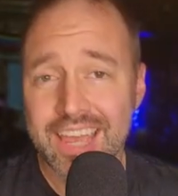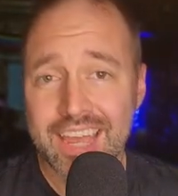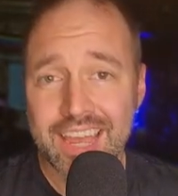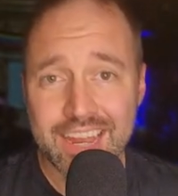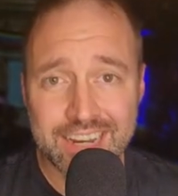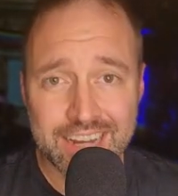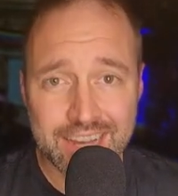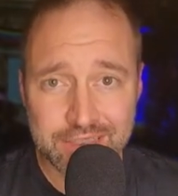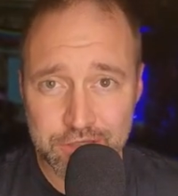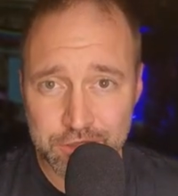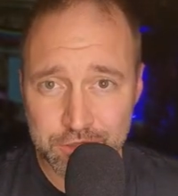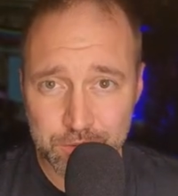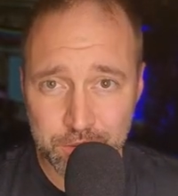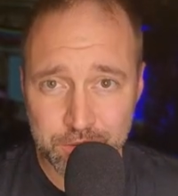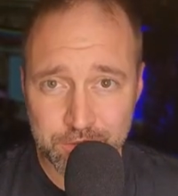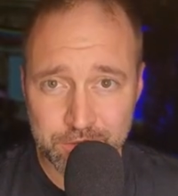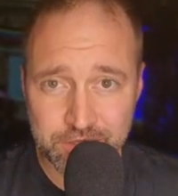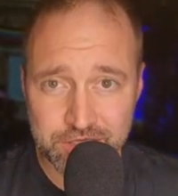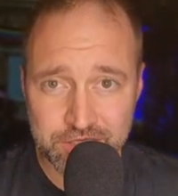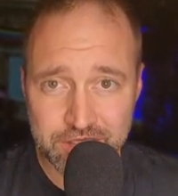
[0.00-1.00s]
I got this
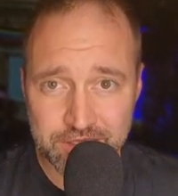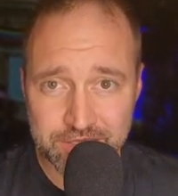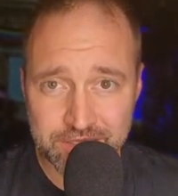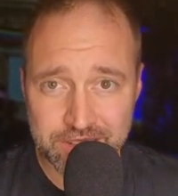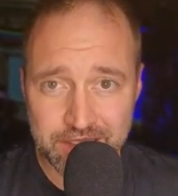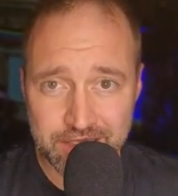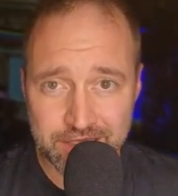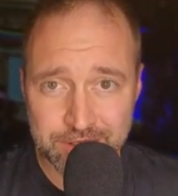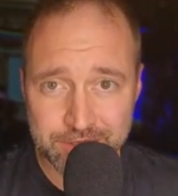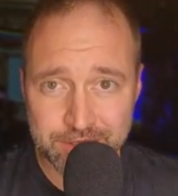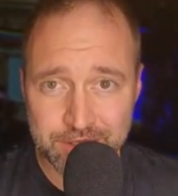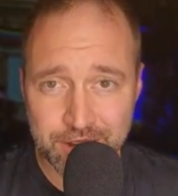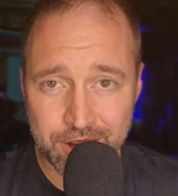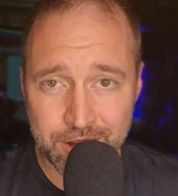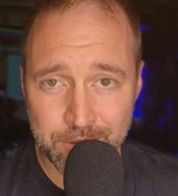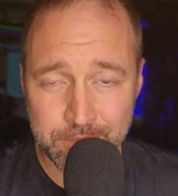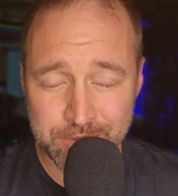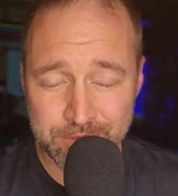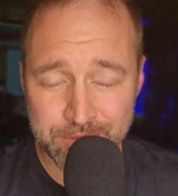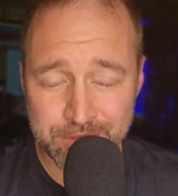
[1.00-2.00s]
one for $7 at
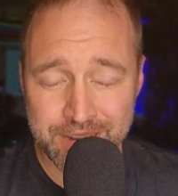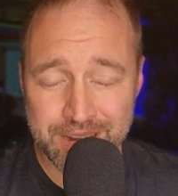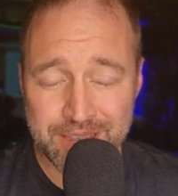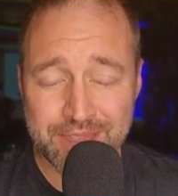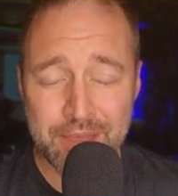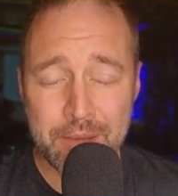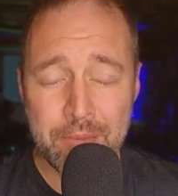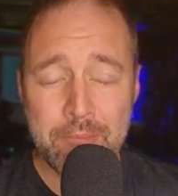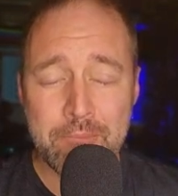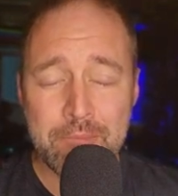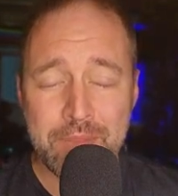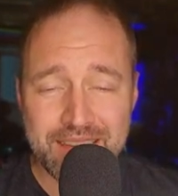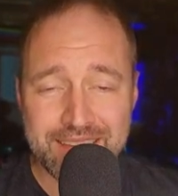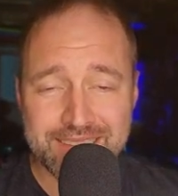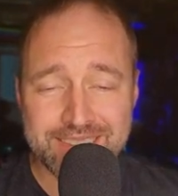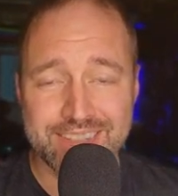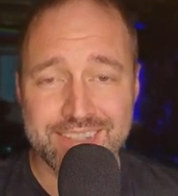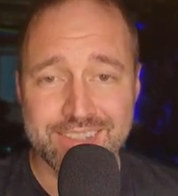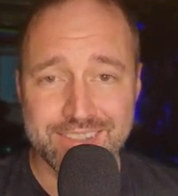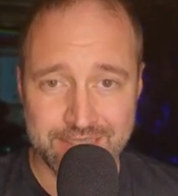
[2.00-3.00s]
Harbor Freight, the
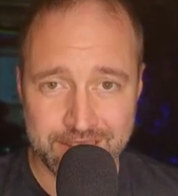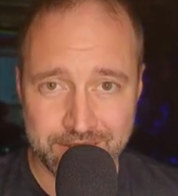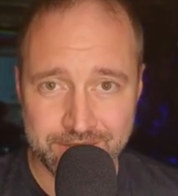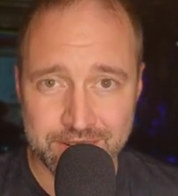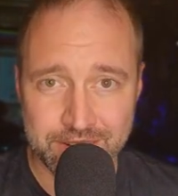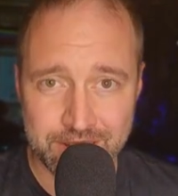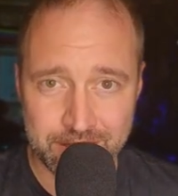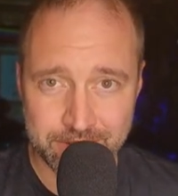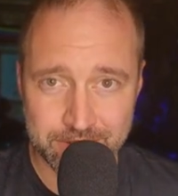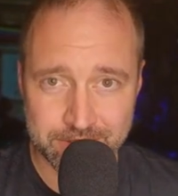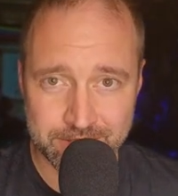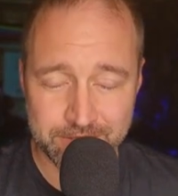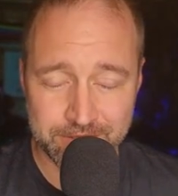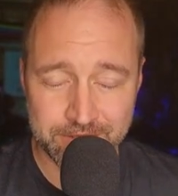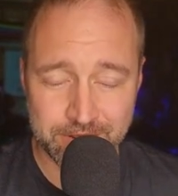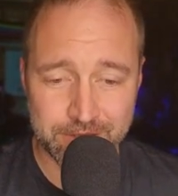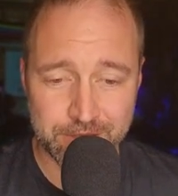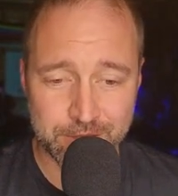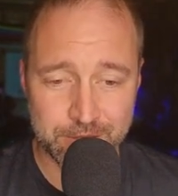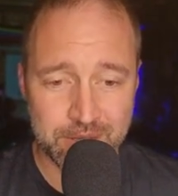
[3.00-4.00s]
best $7
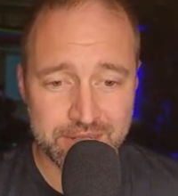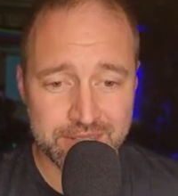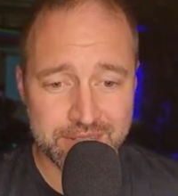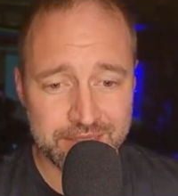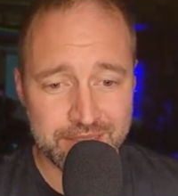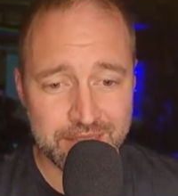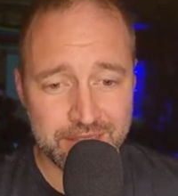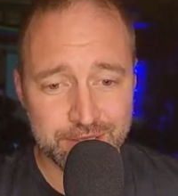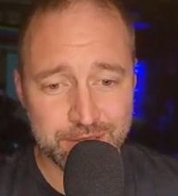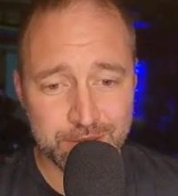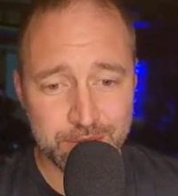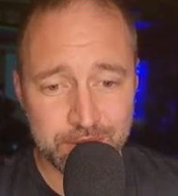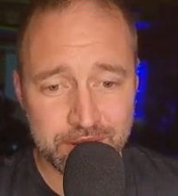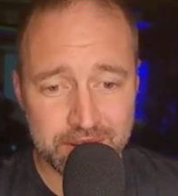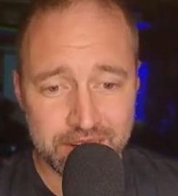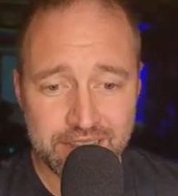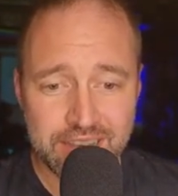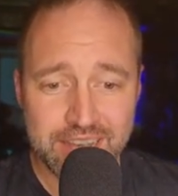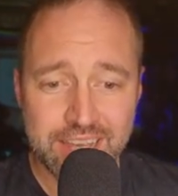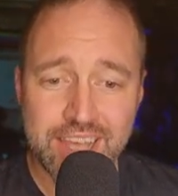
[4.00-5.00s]
I've ever spent at that
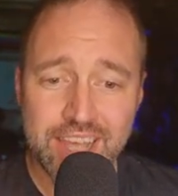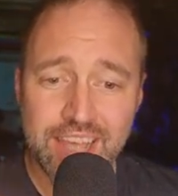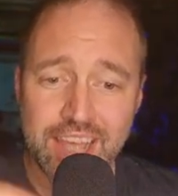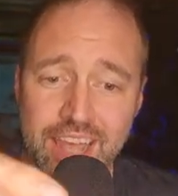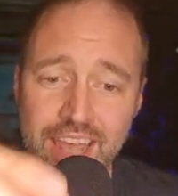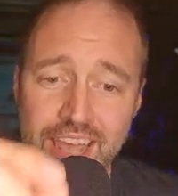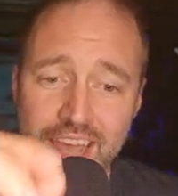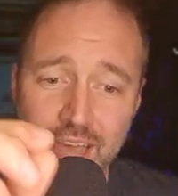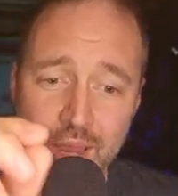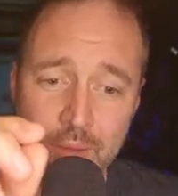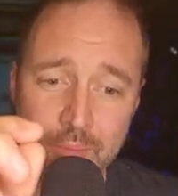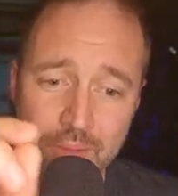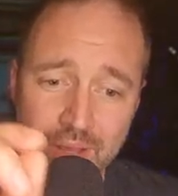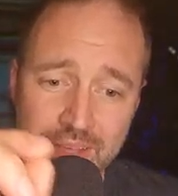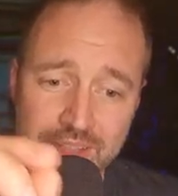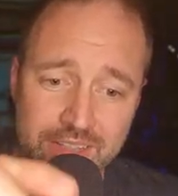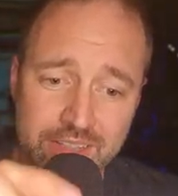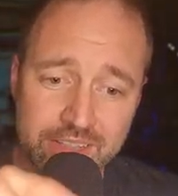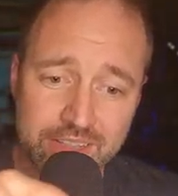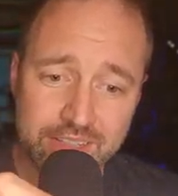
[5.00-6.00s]
store. And
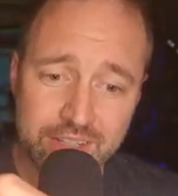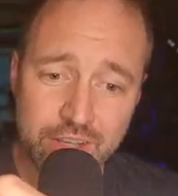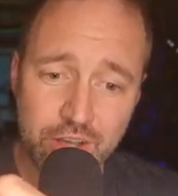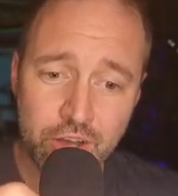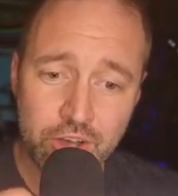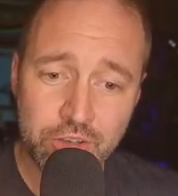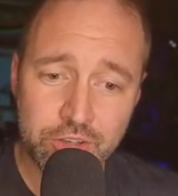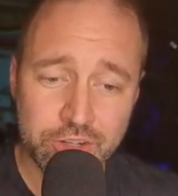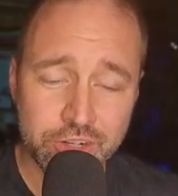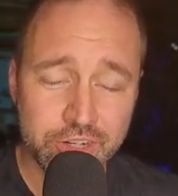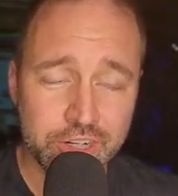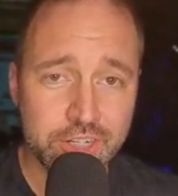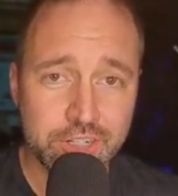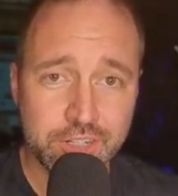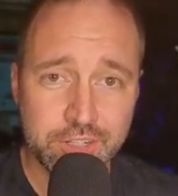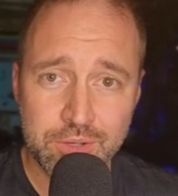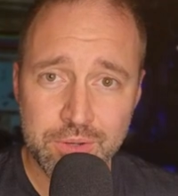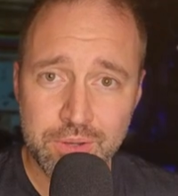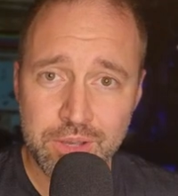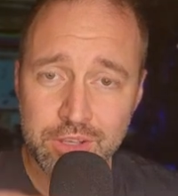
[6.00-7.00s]
basically all you're gonna
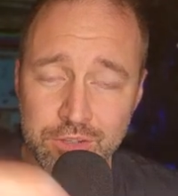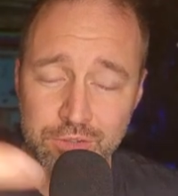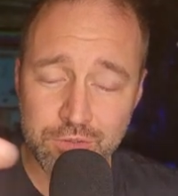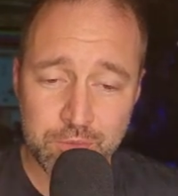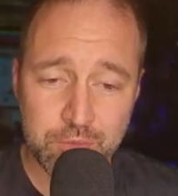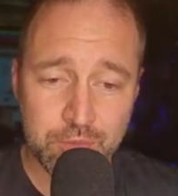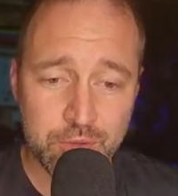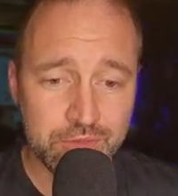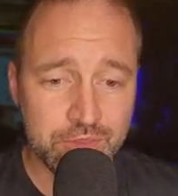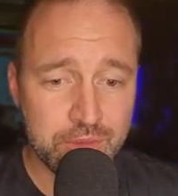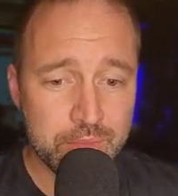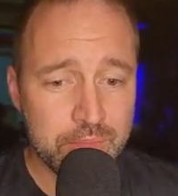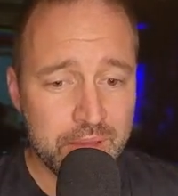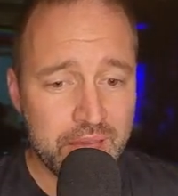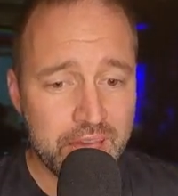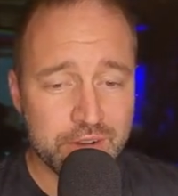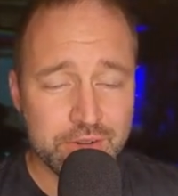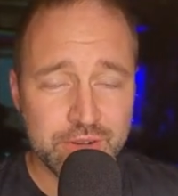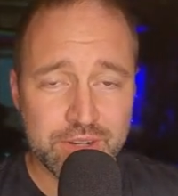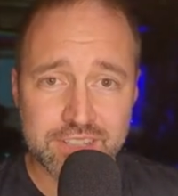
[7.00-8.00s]
do is remove the
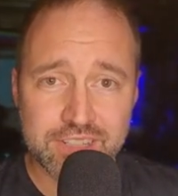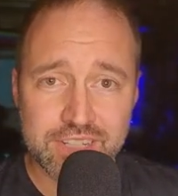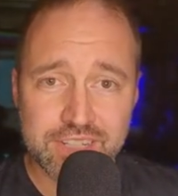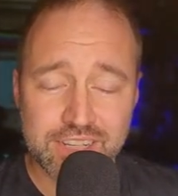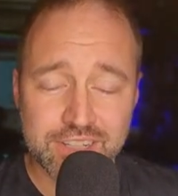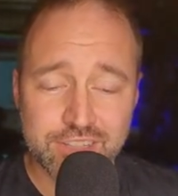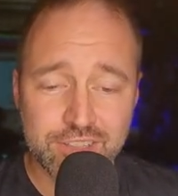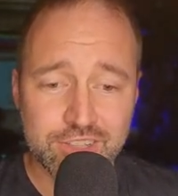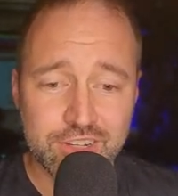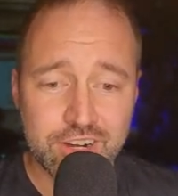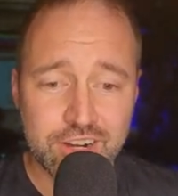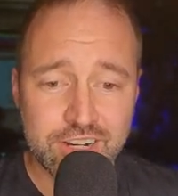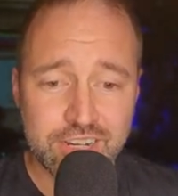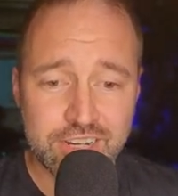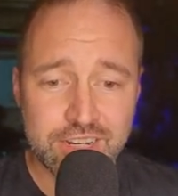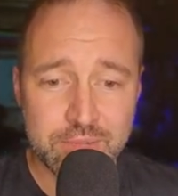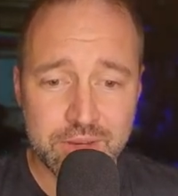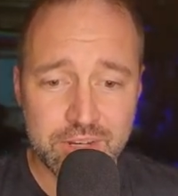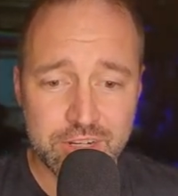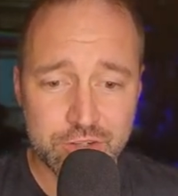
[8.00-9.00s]
batteries to get
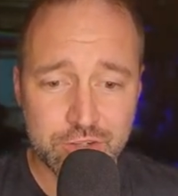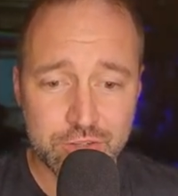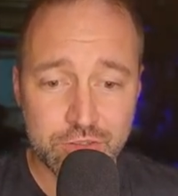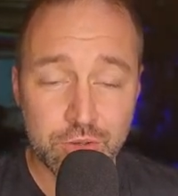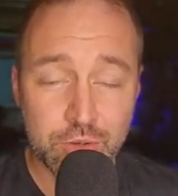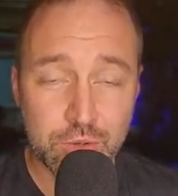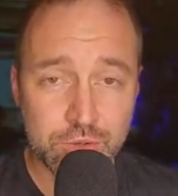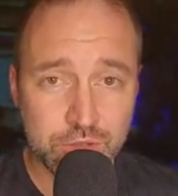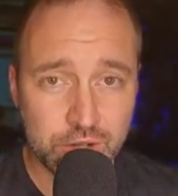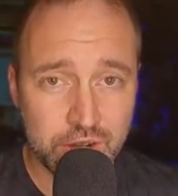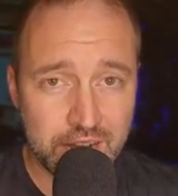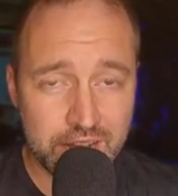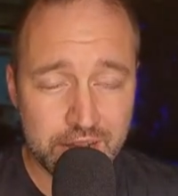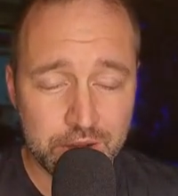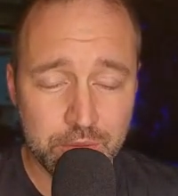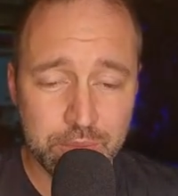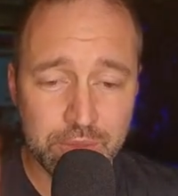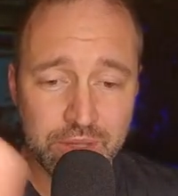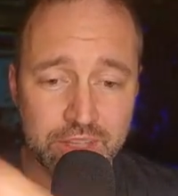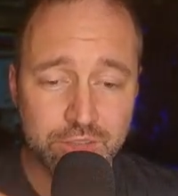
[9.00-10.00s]
started. Make sure those are
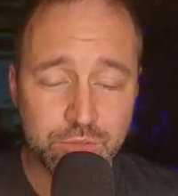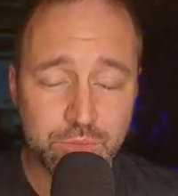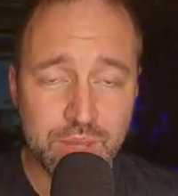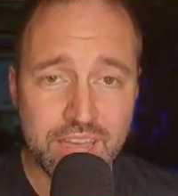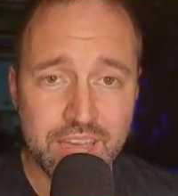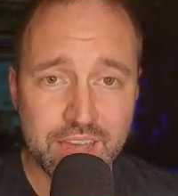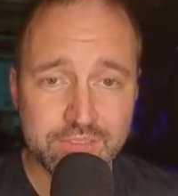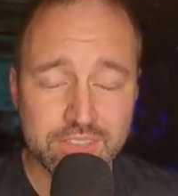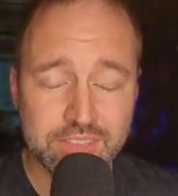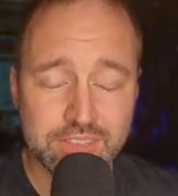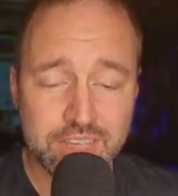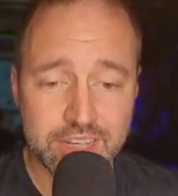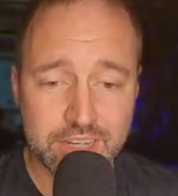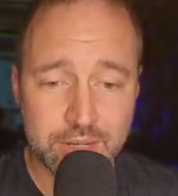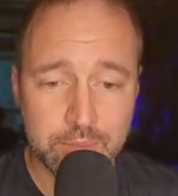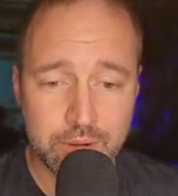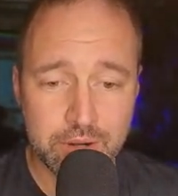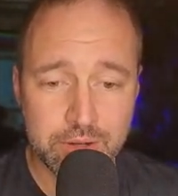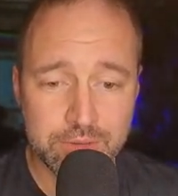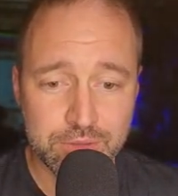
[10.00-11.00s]
out because we have to
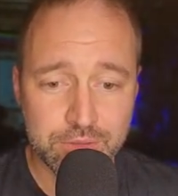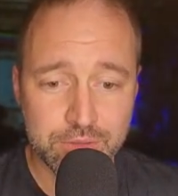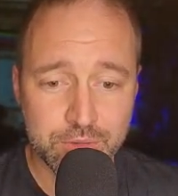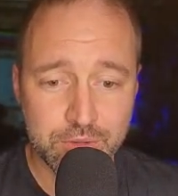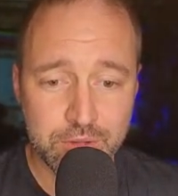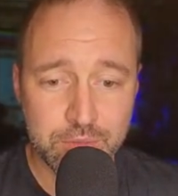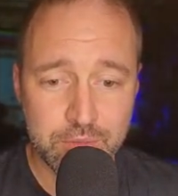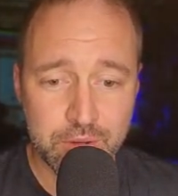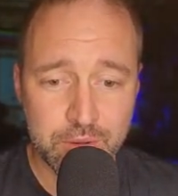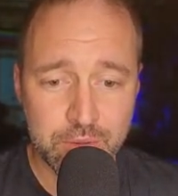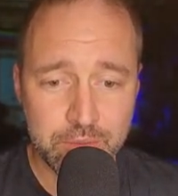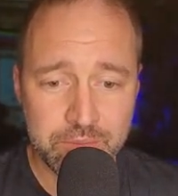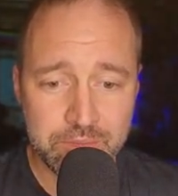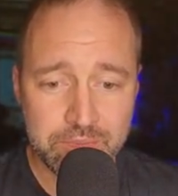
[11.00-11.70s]
take apart this remote.